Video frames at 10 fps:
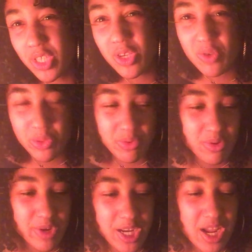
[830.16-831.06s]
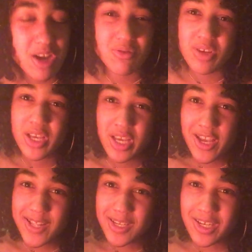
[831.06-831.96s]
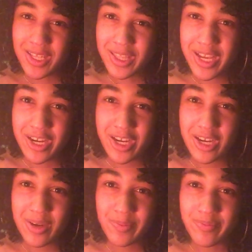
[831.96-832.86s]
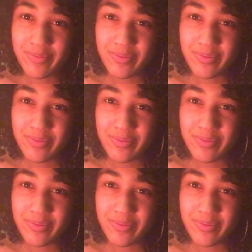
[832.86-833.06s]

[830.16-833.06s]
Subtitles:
really going through it right now. It's not like they're